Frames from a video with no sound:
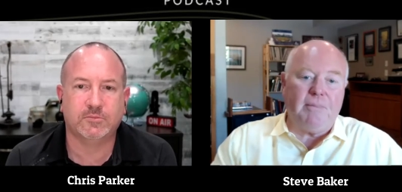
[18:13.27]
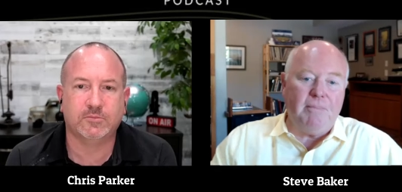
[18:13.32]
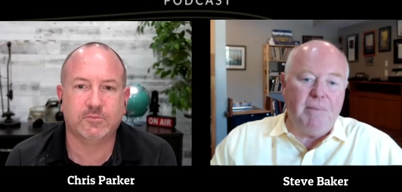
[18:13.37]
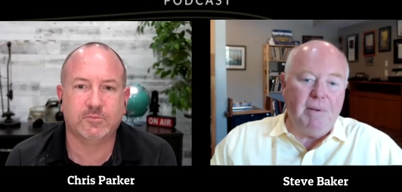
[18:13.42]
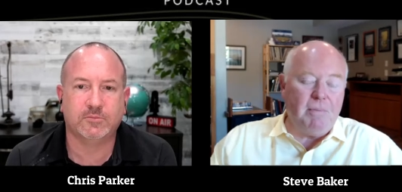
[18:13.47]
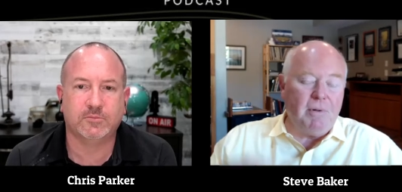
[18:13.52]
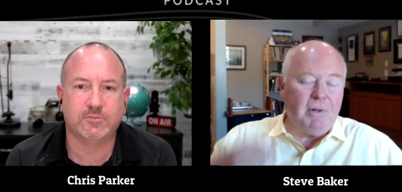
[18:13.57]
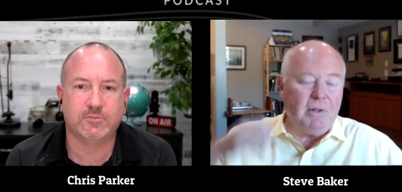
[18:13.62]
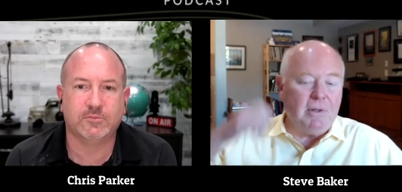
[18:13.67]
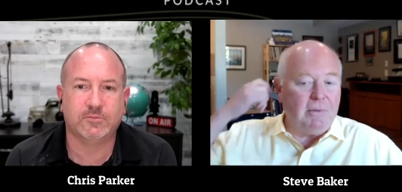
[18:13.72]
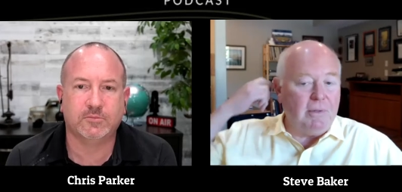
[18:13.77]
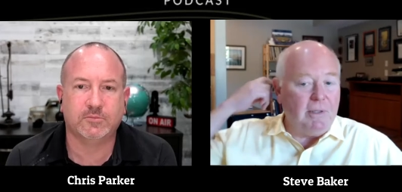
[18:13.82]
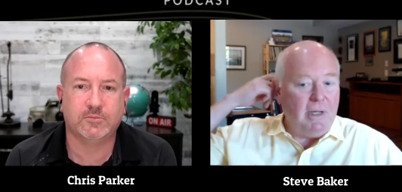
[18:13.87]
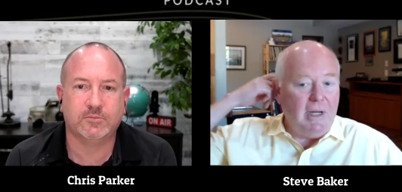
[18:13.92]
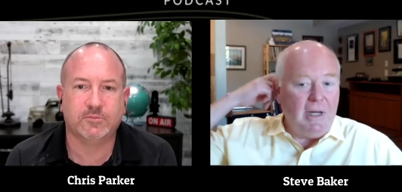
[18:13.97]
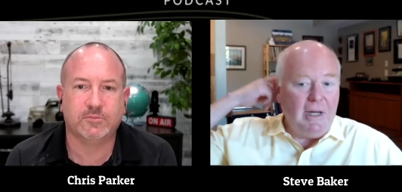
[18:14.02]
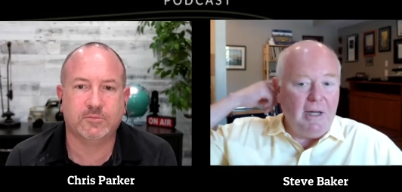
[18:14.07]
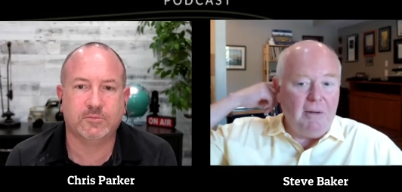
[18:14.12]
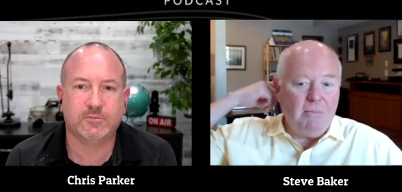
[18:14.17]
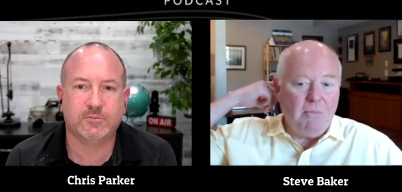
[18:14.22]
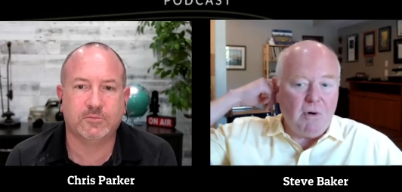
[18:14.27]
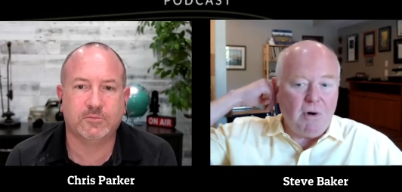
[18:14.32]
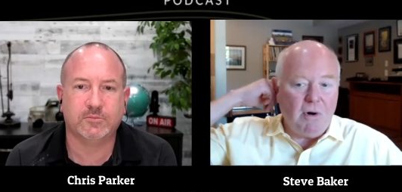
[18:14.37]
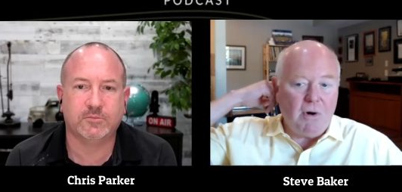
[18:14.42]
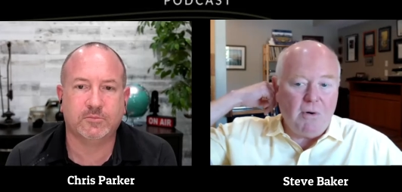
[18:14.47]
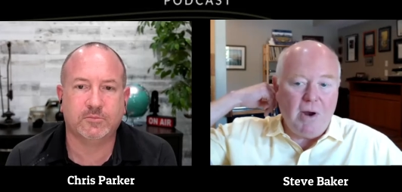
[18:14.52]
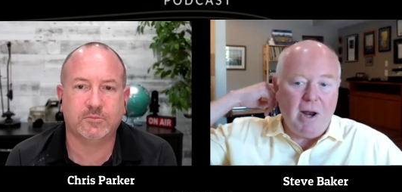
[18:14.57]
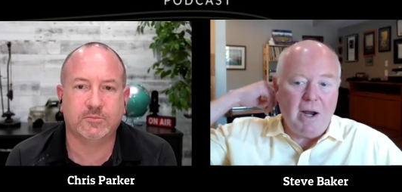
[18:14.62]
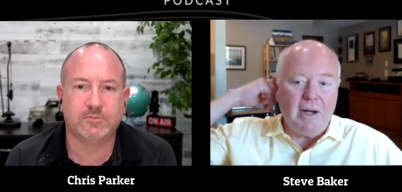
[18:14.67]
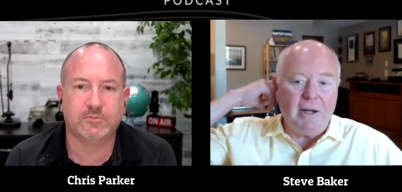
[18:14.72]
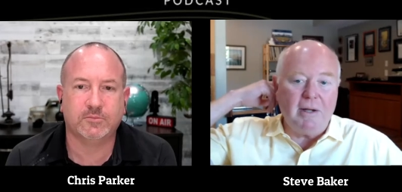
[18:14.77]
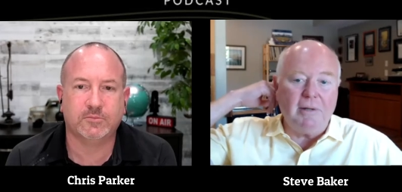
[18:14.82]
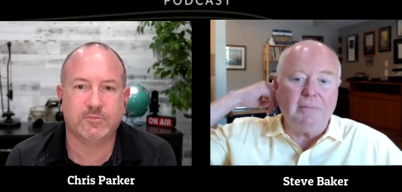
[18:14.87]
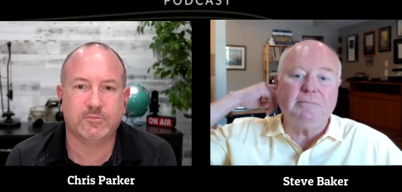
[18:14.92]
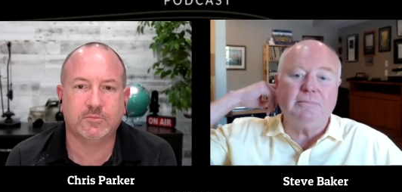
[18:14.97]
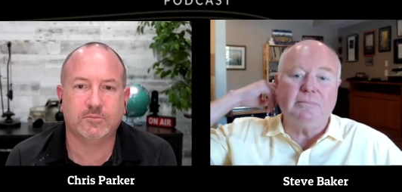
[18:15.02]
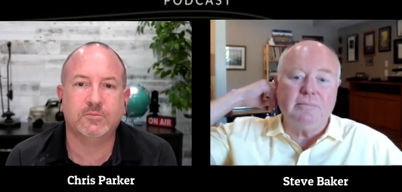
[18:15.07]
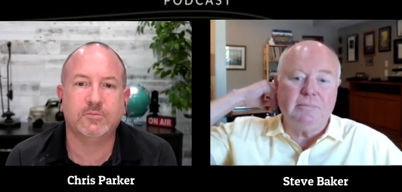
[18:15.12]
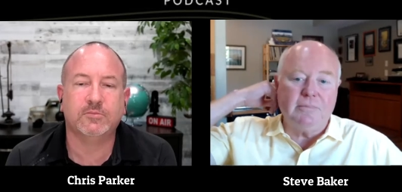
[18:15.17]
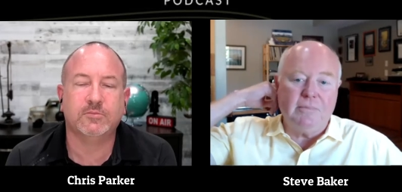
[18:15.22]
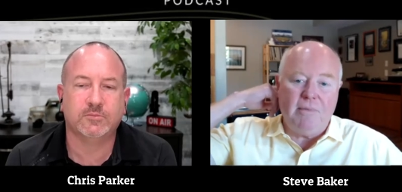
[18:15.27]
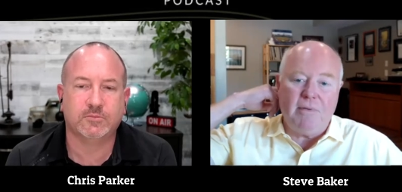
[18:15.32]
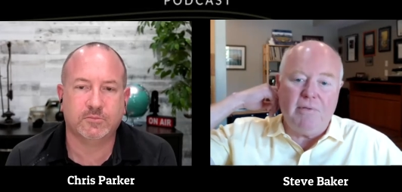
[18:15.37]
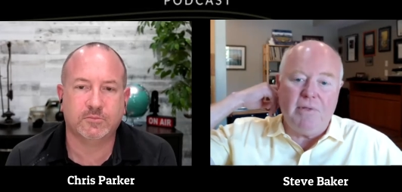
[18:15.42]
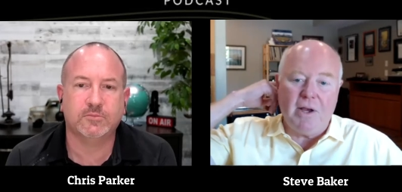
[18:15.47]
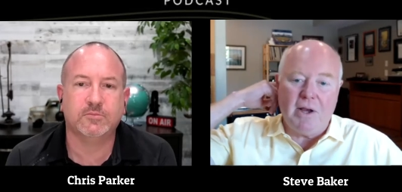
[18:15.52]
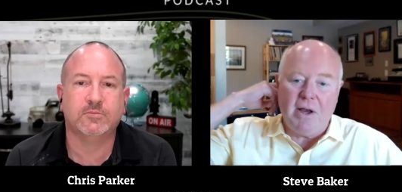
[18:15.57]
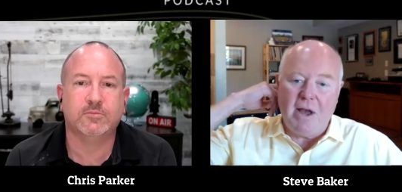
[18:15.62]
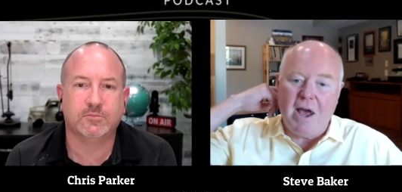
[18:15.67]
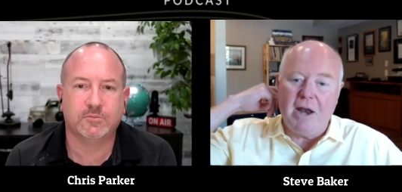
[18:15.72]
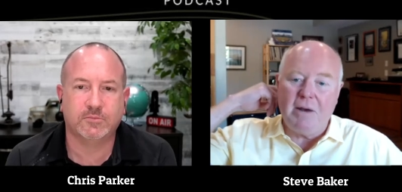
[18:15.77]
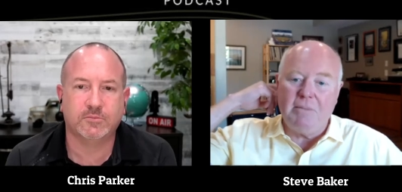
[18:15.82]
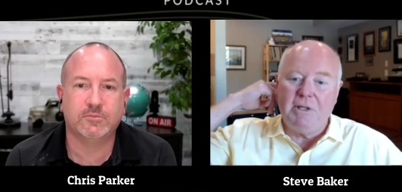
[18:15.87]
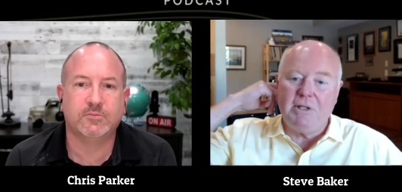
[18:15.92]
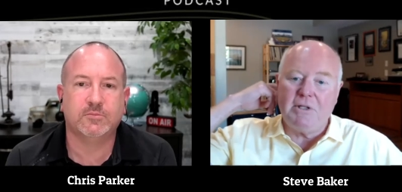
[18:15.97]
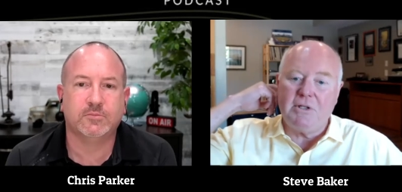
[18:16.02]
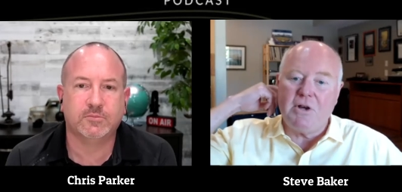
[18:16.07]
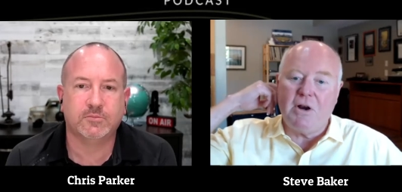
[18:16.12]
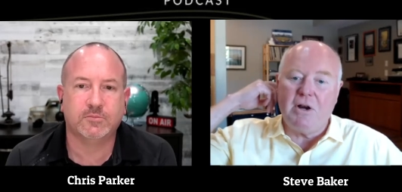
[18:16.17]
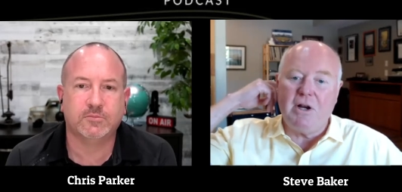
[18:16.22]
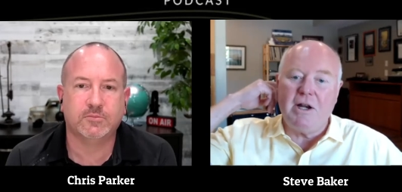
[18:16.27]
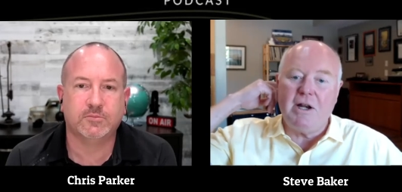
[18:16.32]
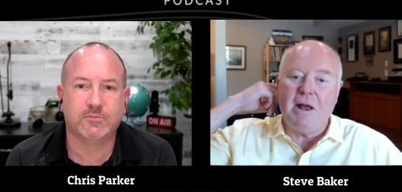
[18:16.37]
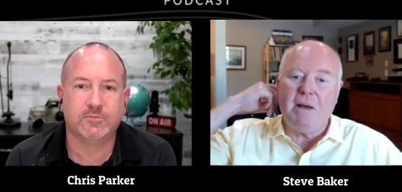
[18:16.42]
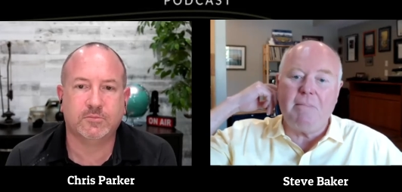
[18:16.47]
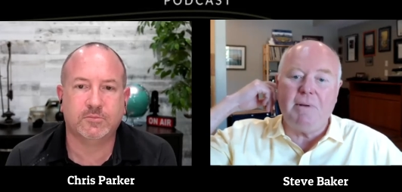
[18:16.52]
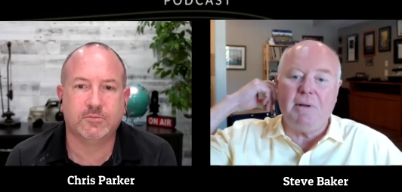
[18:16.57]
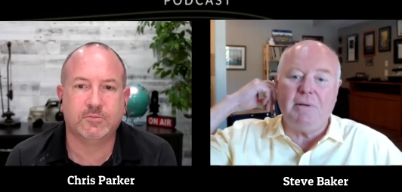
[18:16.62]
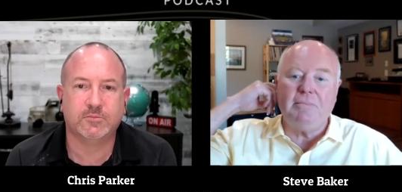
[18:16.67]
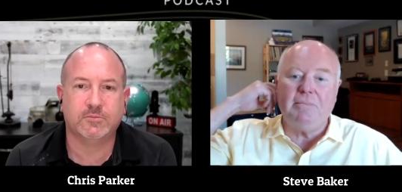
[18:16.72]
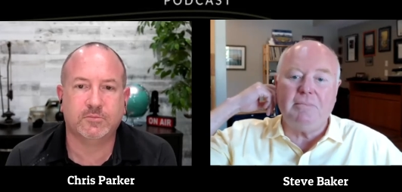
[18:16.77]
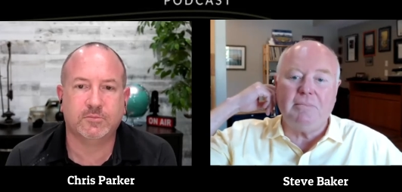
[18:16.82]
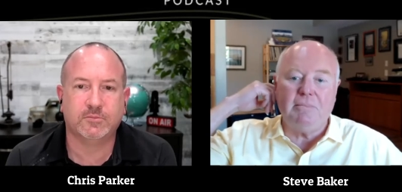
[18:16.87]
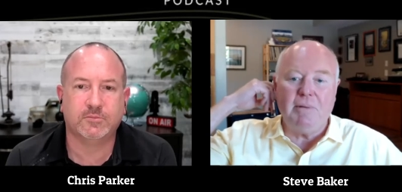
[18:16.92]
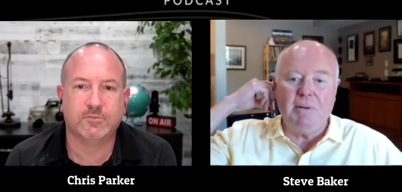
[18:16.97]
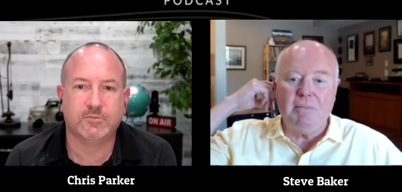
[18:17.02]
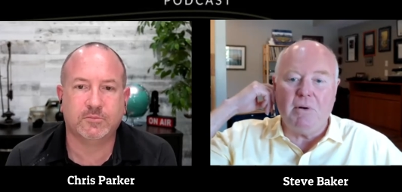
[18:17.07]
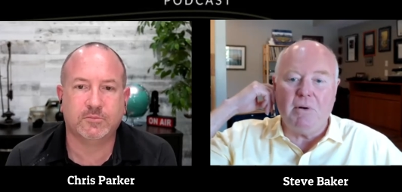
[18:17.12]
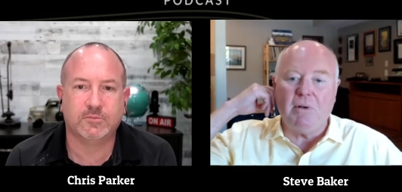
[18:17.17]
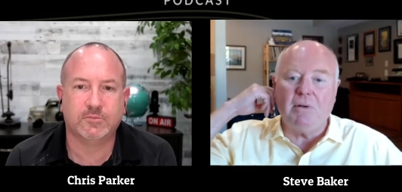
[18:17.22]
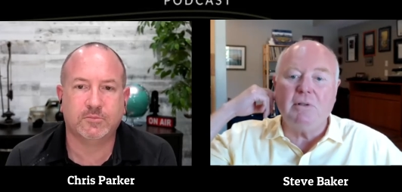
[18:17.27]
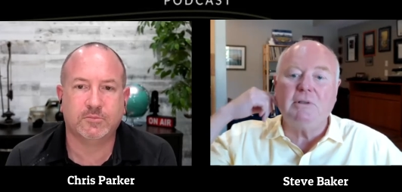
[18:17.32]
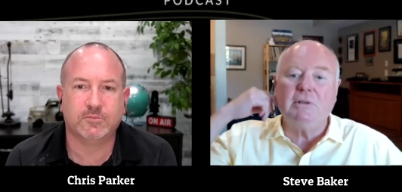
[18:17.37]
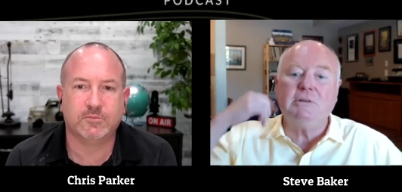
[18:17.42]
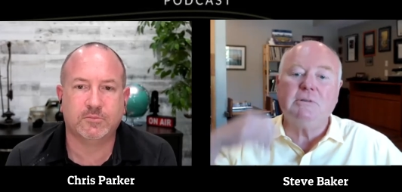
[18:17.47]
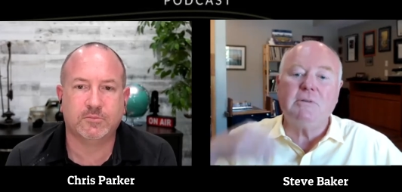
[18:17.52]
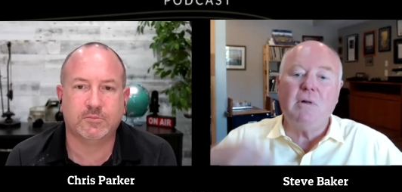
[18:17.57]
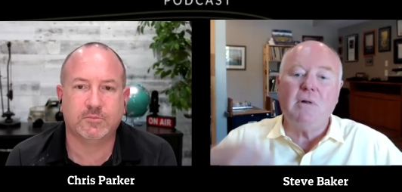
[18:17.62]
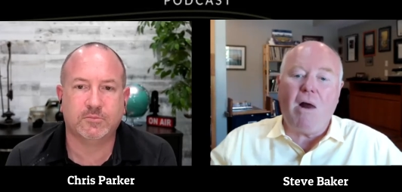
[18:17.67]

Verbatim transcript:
Speaker 1: people needing more credit and the economy starting up and people,